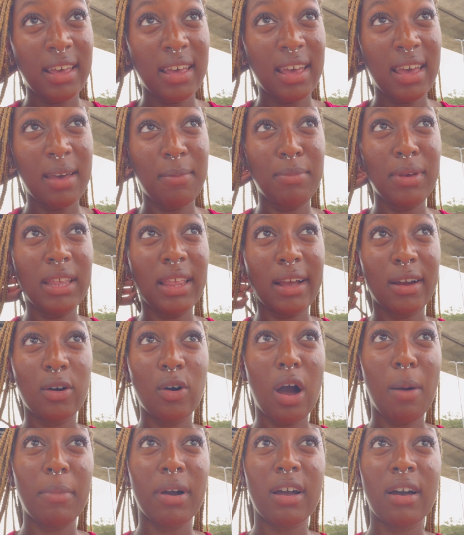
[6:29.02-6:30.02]
and be like
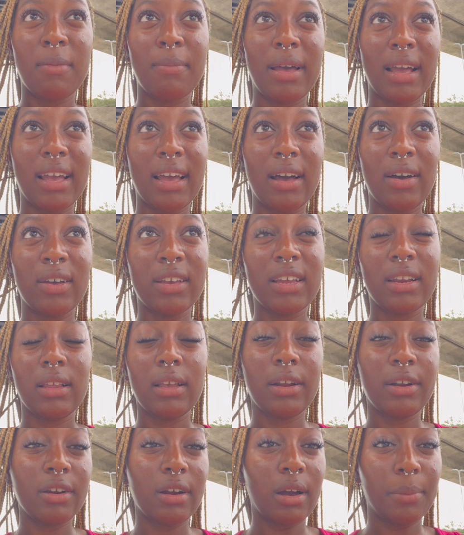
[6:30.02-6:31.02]
oh i'm gonna come back out and get it
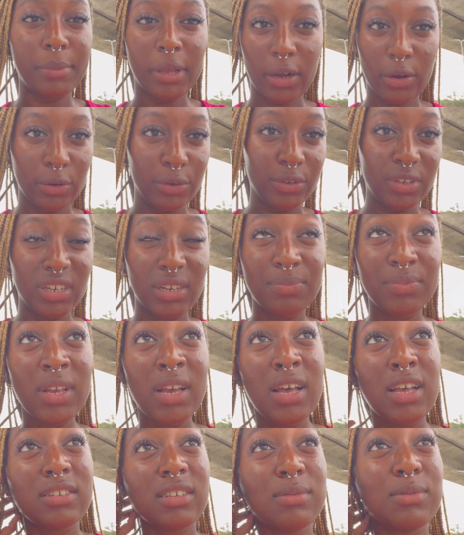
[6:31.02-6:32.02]
later i'm not gonna do that
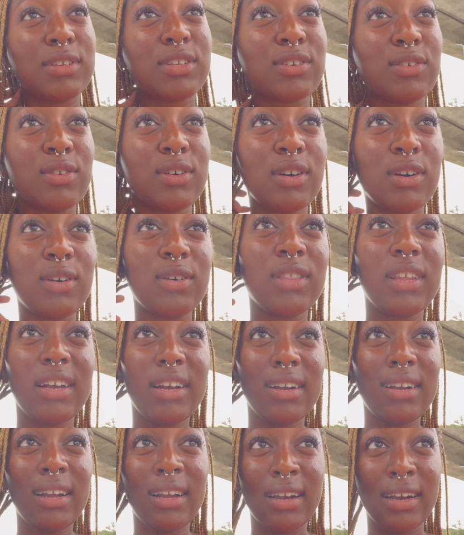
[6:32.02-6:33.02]
so i'm just gonna go
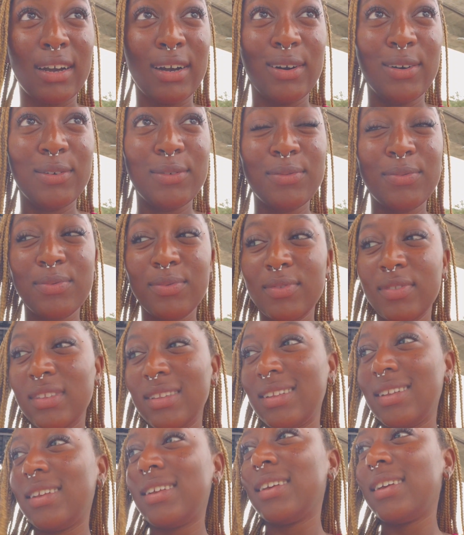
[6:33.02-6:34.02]
there now
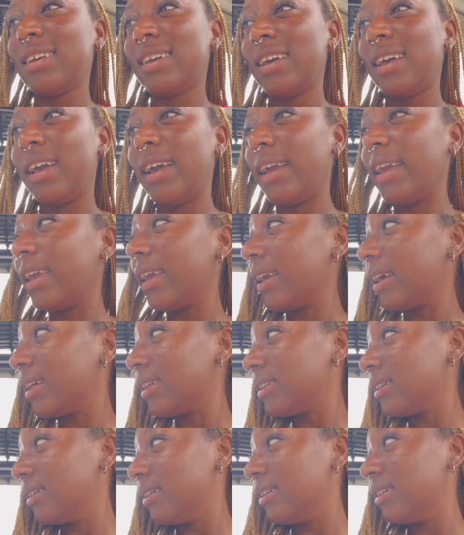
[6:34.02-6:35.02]

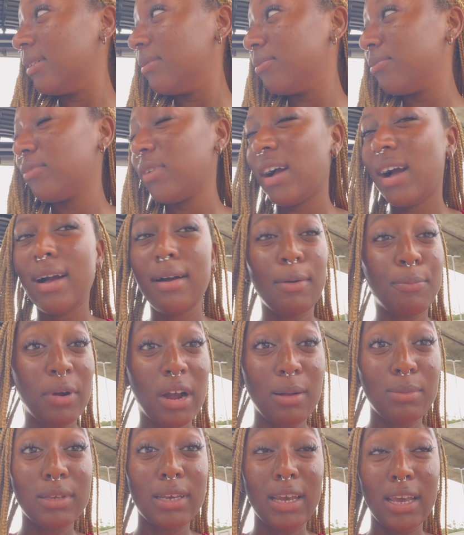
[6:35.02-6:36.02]
and um, i
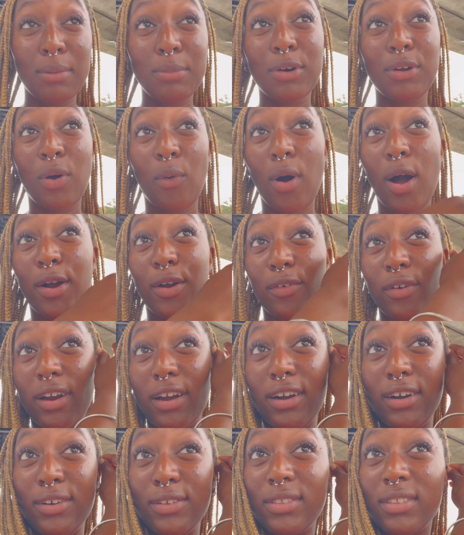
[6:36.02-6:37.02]
probably am gonna walk
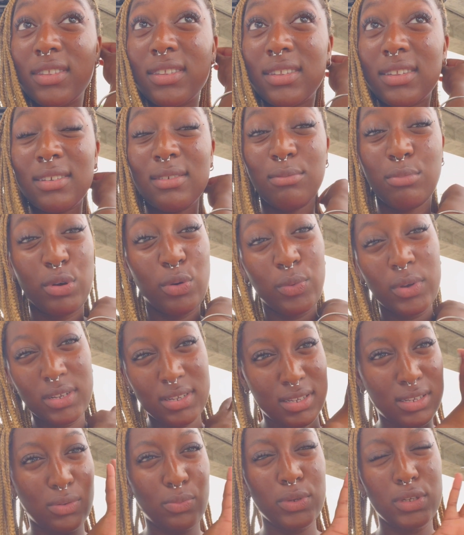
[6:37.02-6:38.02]
around but we'll
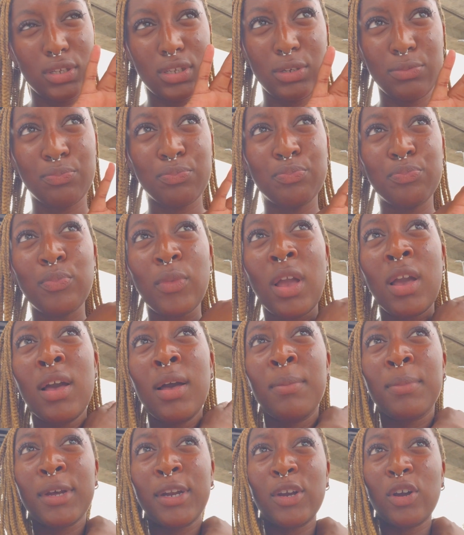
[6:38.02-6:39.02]
see we'll see
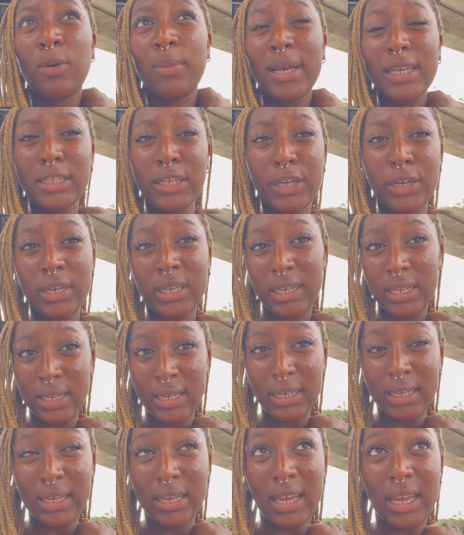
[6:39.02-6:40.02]
I'm gonna go back there get
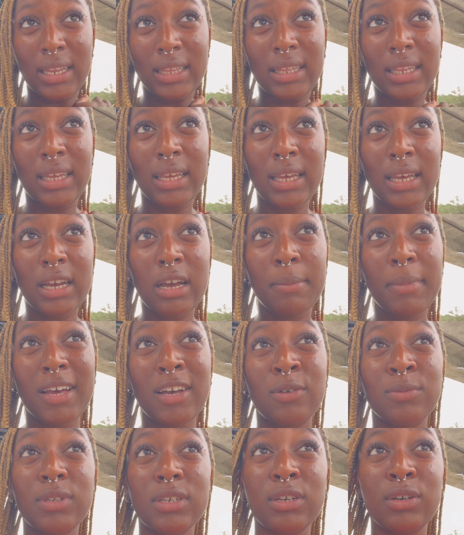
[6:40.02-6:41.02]
it and then come back
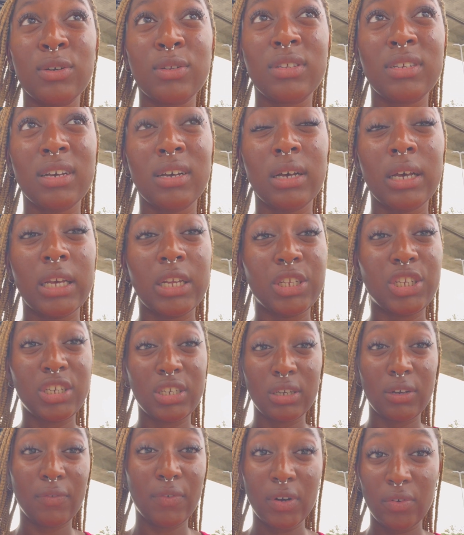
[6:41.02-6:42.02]
home to the hotel and
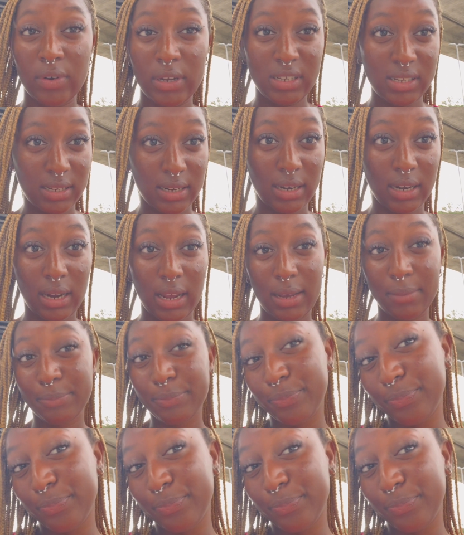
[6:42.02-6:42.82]
chill for the rest of the day